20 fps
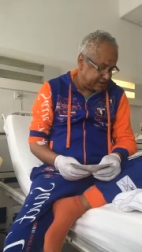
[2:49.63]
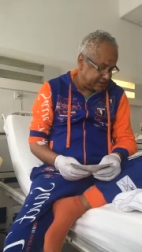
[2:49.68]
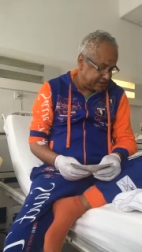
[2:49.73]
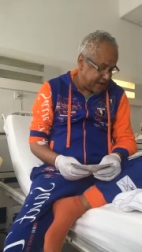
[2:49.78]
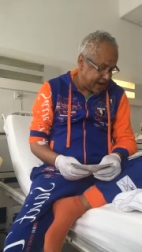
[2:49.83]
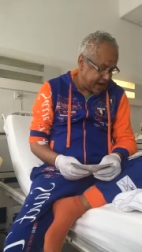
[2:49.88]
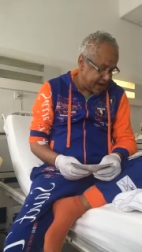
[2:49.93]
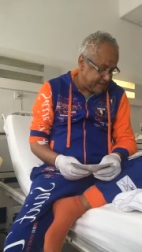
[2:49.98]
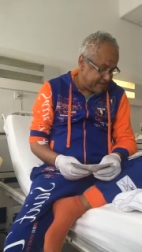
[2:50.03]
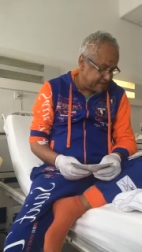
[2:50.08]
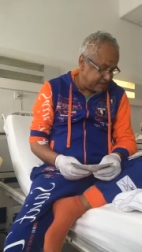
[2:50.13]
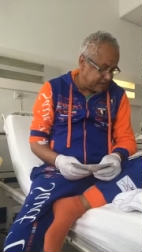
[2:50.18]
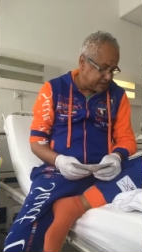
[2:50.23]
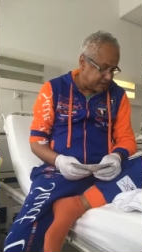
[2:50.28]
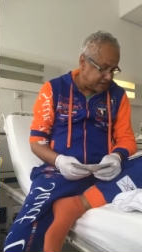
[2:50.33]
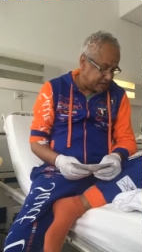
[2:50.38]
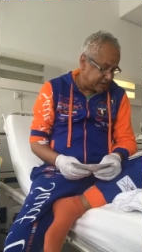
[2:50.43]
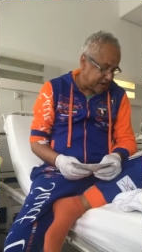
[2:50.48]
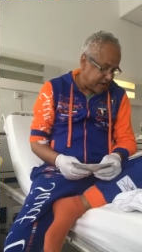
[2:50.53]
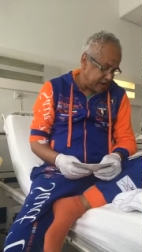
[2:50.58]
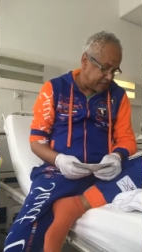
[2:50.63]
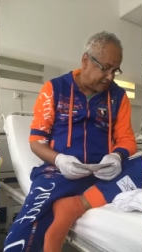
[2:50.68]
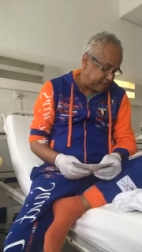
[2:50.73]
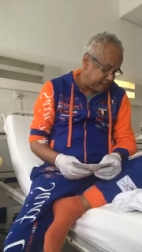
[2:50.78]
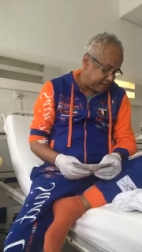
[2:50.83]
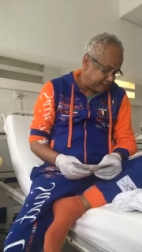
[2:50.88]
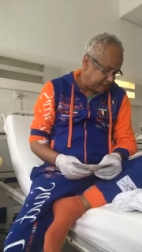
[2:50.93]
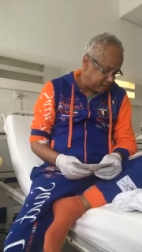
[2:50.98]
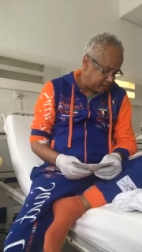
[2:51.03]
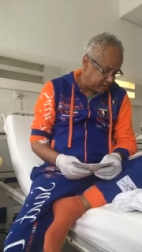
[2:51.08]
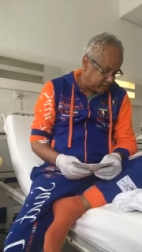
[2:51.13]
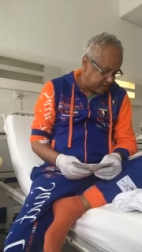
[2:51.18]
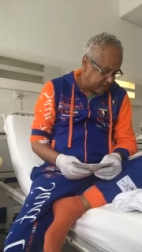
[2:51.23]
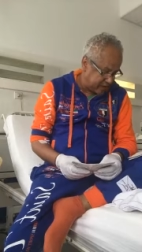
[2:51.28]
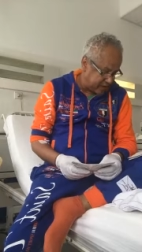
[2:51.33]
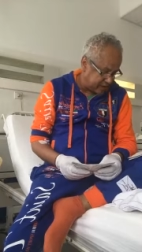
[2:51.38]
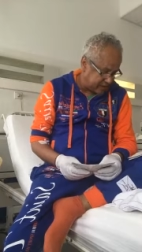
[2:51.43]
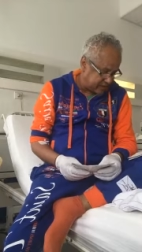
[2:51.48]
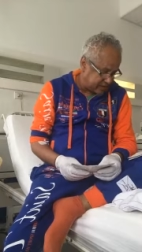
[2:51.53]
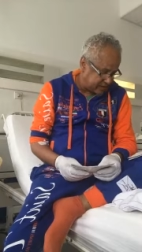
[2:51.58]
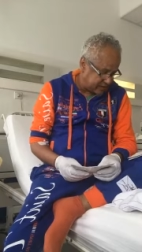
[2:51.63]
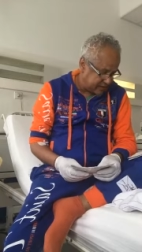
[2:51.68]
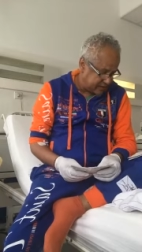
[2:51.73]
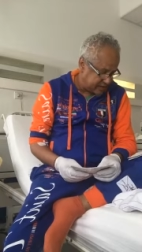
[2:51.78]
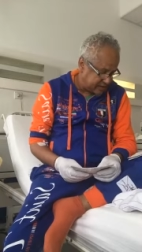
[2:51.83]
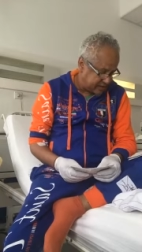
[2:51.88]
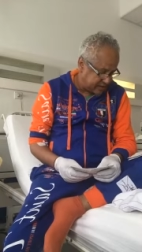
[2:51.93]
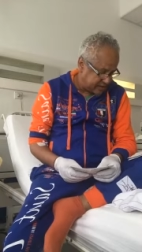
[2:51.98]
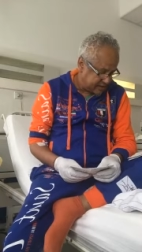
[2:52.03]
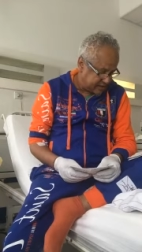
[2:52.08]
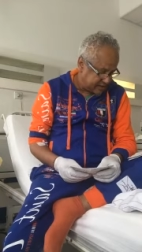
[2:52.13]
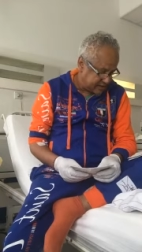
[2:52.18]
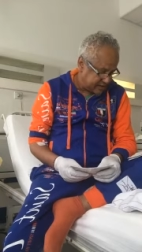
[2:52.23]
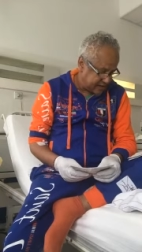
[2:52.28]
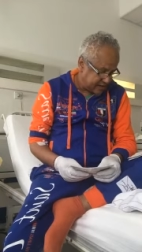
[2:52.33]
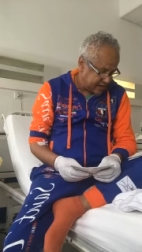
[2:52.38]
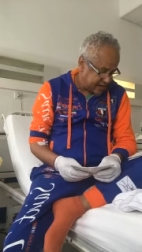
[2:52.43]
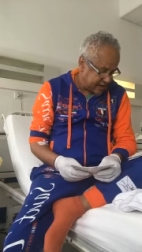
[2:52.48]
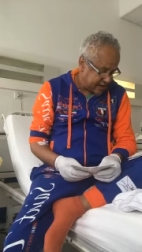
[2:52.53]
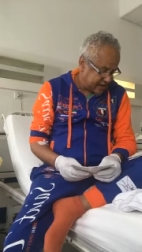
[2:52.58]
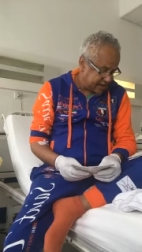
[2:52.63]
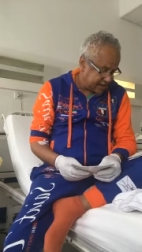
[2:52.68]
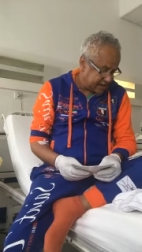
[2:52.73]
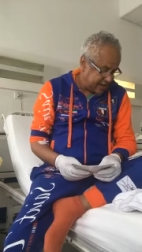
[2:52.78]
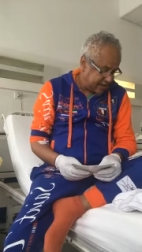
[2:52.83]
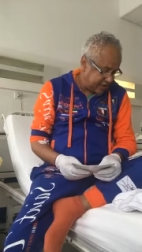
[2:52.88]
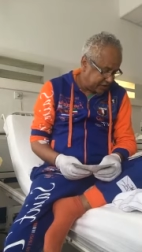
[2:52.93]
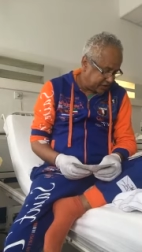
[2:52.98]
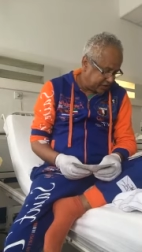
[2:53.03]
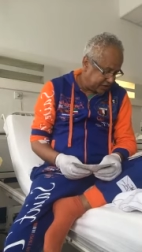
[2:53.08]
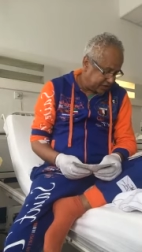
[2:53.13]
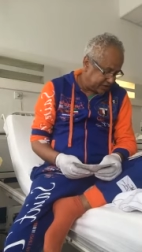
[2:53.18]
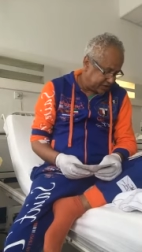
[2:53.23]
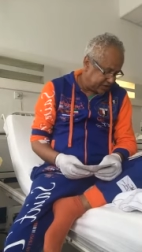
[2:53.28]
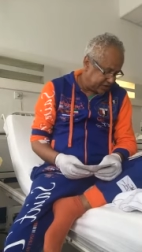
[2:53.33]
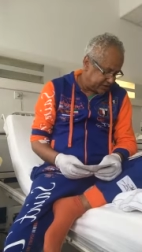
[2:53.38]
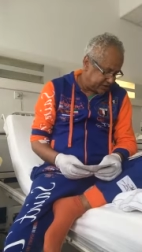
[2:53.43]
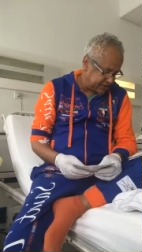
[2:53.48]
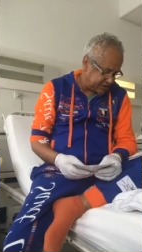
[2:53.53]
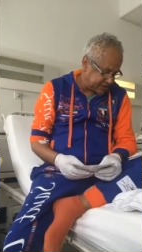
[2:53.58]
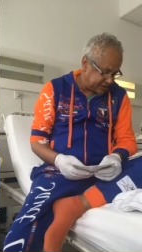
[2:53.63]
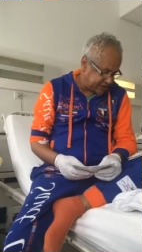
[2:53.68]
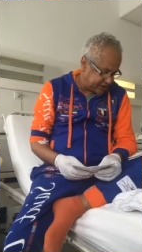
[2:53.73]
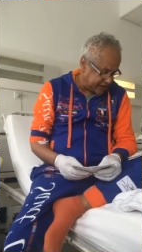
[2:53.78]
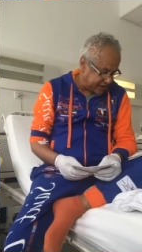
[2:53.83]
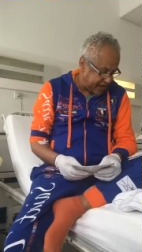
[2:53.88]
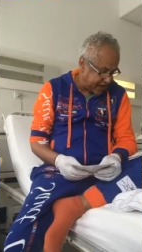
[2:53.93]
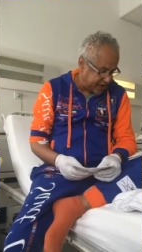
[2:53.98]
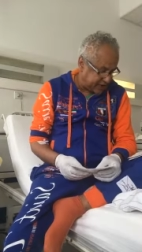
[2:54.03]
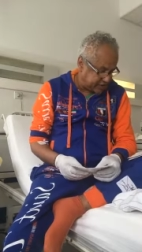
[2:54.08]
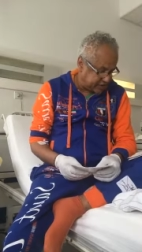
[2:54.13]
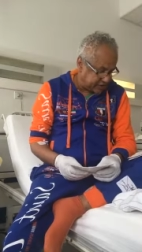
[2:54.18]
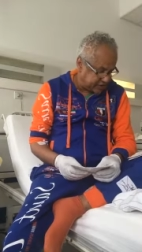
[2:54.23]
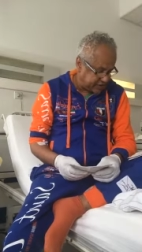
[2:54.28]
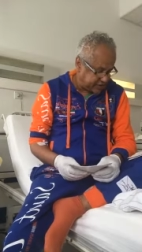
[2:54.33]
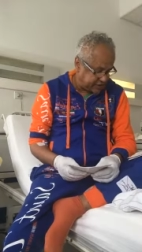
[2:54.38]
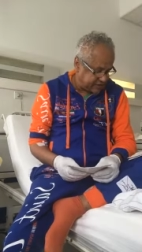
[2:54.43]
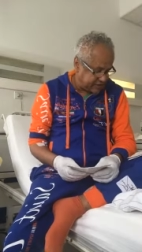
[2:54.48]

Time is enough to make a relation, reaction,